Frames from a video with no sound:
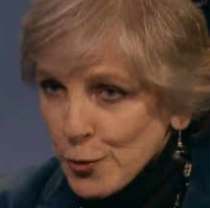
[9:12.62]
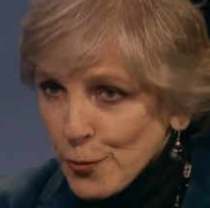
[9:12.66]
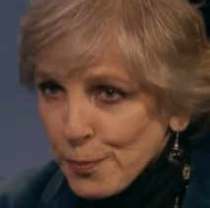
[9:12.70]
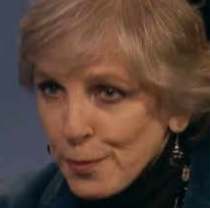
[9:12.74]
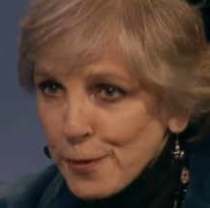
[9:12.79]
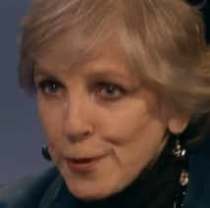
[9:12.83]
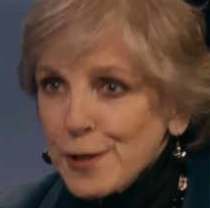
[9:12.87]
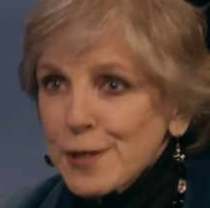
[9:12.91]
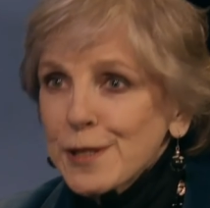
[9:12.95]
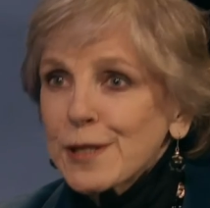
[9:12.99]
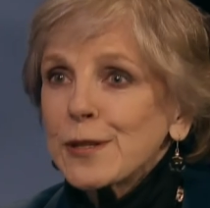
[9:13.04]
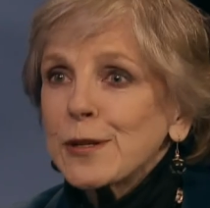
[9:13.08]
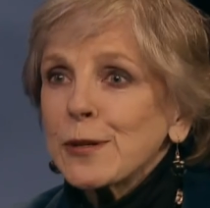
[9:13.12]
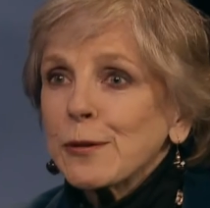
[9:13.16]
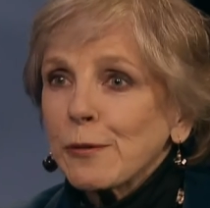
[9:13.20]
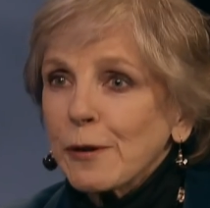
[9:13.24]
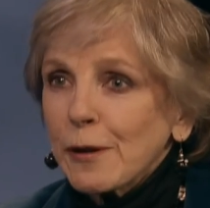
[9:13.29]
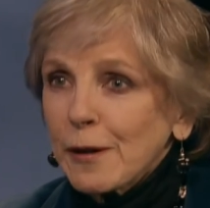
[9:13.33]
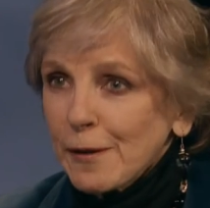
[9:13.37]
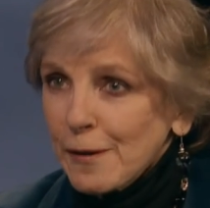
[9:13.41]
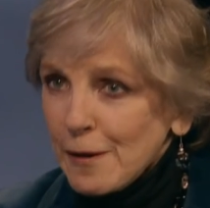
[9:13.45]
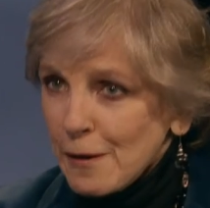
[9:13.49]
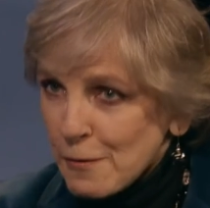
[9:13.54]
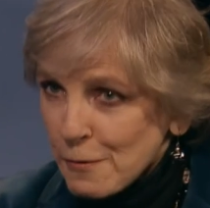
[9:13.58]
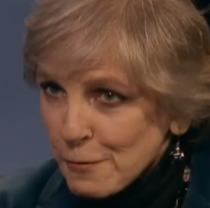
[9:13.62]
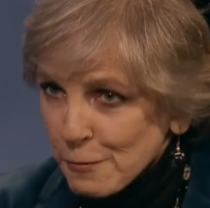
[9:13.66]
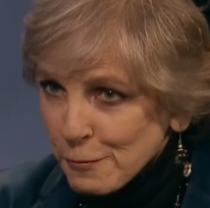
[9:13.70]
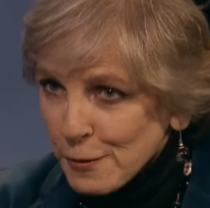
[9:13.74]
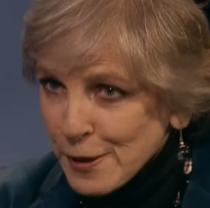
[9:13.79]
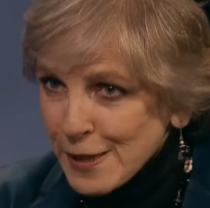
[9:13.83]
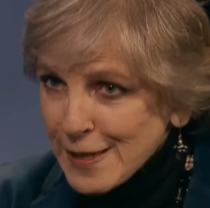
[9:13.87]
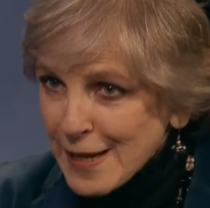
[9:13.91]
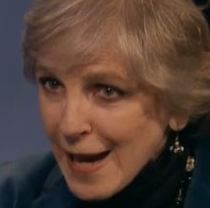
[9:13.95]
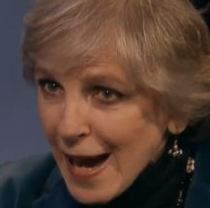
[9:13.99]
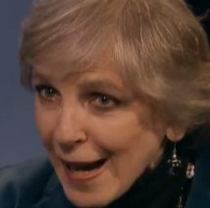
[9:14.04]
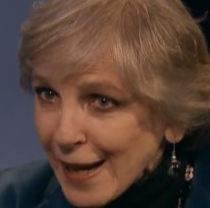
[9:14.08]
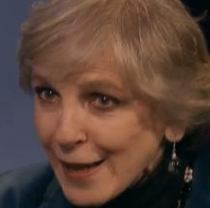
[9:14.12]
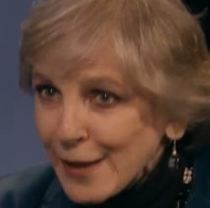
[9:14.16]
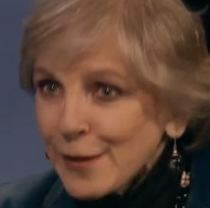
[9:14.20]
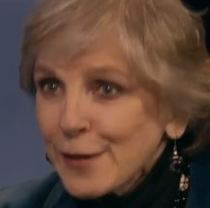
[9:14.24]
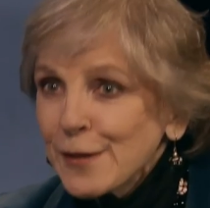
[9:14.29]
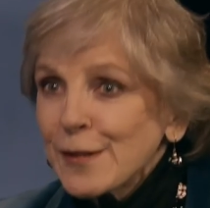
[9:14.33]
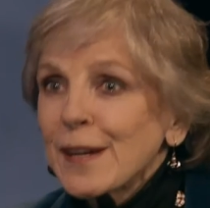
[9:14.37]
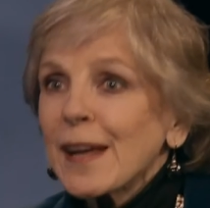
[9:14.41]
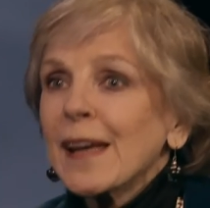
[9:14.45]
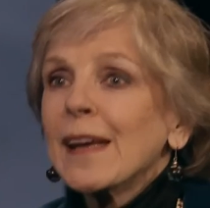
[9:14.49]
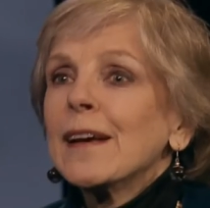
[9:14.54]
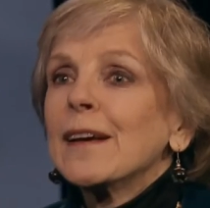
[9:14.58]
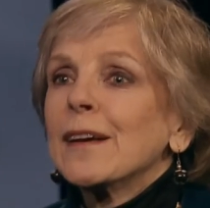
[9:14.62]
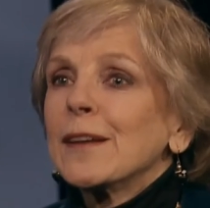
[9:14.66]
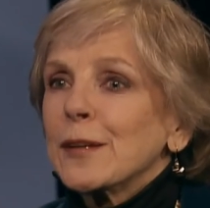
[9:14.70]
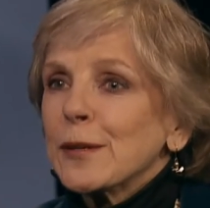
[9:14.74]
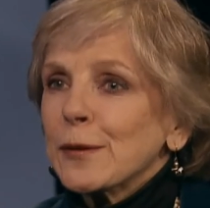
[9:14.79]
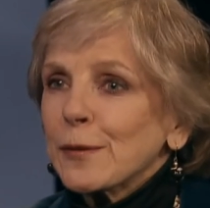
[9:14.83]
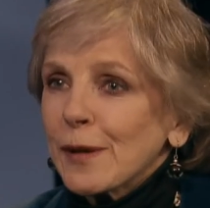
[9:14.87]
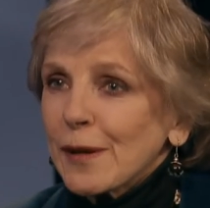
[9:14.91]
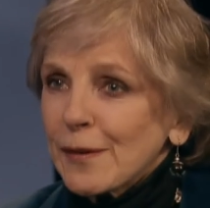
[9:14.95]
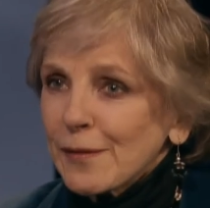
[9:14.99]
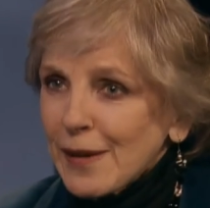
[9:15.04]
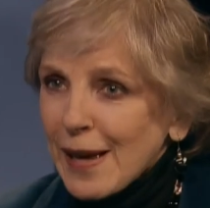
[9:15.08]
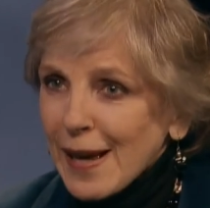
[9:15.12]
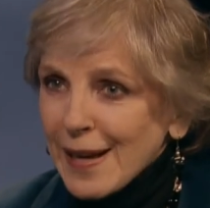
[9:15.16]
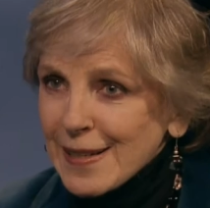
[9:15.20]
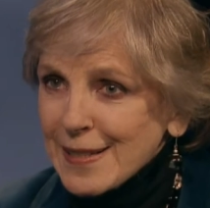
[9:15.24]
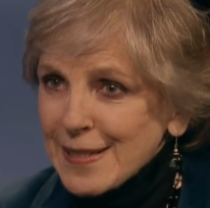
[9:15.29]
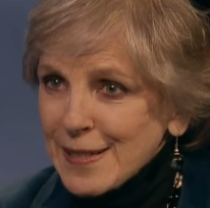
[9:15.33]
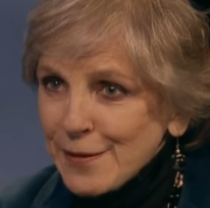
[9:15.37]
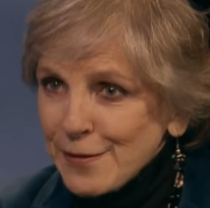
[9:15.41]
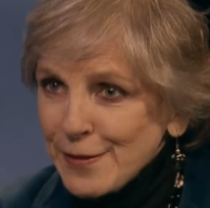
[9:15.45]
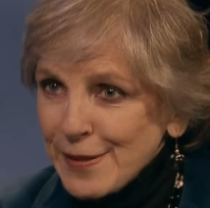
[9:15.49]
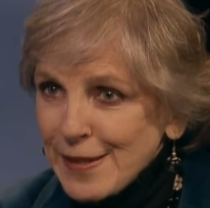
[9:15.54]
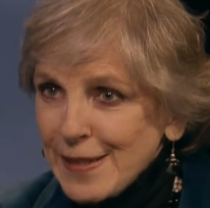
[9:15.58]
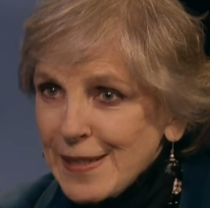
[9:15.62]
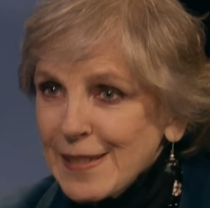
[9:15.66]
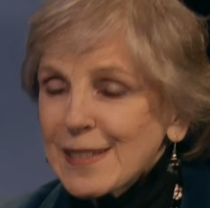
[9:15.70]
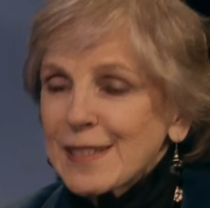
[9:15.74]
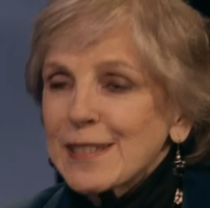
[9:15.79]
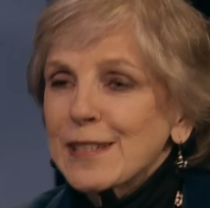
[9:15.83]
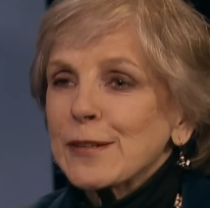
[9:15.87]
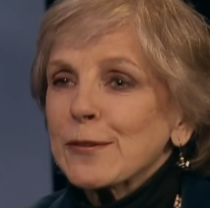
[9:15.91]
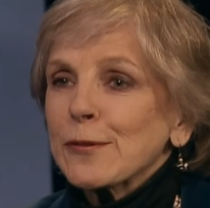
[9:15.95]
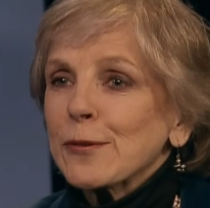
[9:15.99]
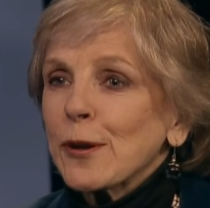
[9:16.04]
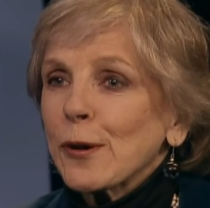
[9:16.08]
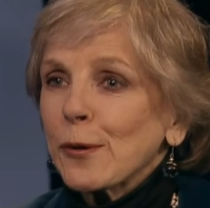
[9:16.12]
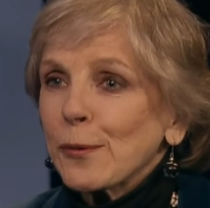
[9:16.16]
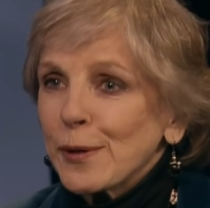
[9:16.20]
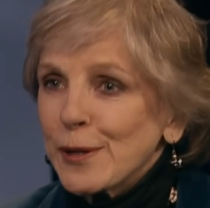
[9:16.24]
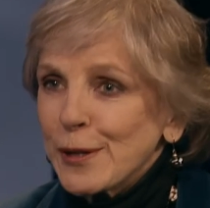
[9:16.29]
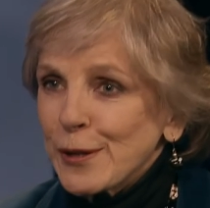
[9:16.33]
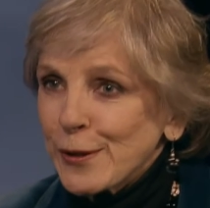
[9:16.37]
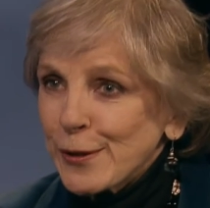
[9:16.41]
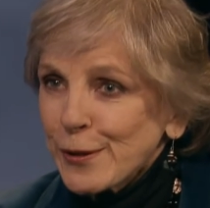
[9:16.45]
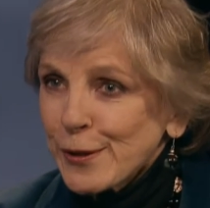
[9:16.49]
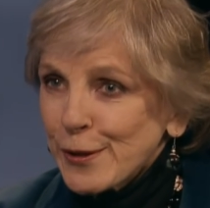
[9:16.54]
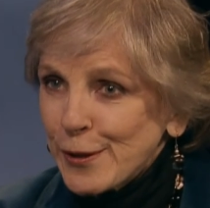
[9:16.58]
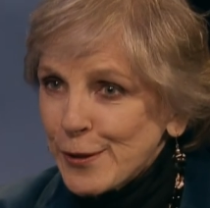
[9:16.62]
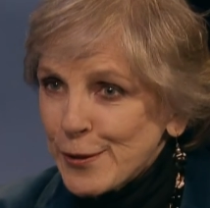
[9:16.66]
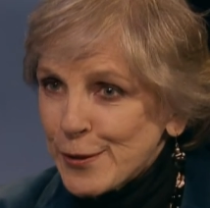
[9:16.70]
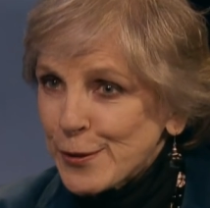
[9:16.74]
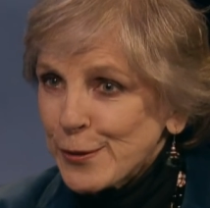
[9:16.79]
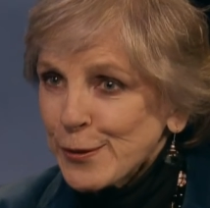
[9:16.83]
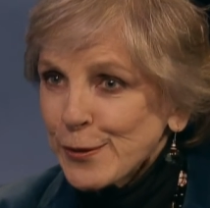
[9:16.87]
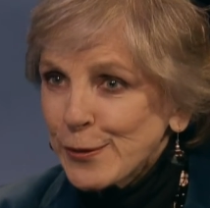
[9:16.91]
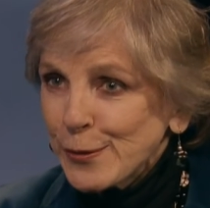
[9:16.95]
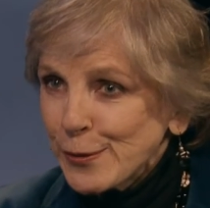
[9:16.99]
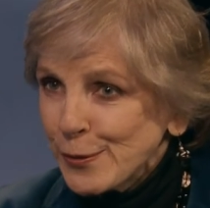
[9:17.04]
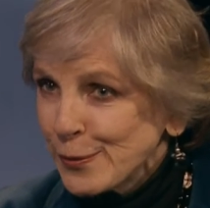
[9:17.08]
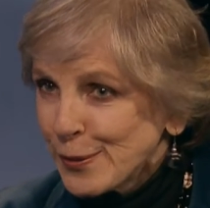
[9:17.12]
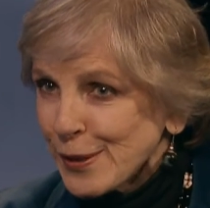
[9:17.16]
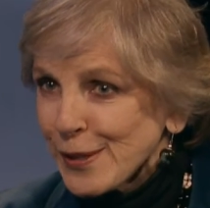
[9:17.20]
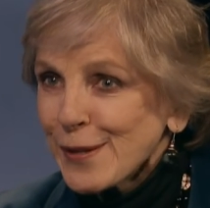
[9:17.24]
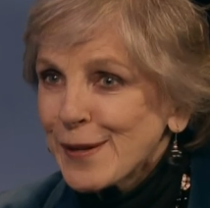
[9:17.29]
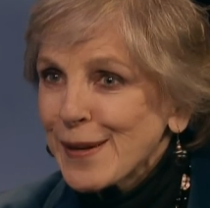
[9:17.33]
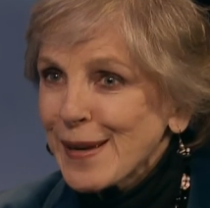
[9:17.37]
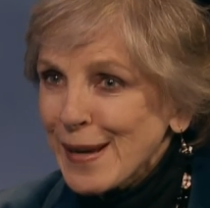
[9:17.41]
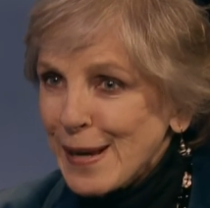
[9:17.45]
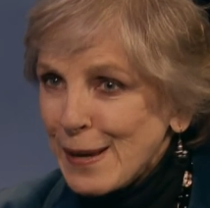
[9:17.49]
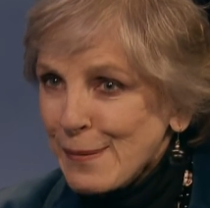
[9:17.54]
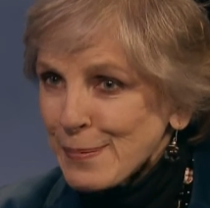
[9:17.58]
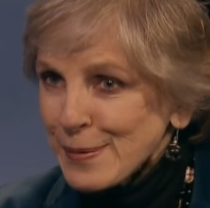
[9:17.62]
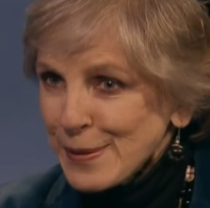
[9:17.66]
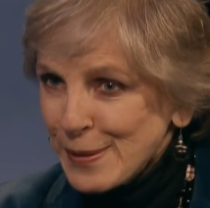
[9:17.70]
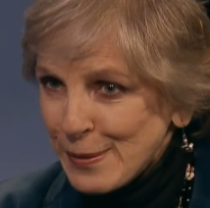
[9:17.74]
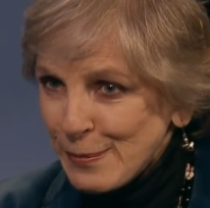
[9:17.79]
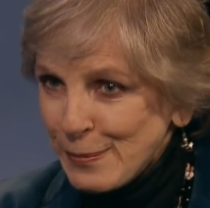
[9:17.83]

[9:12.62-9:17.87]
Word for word: person, you are retired, you have activities, you know what you're going to do when you get up in the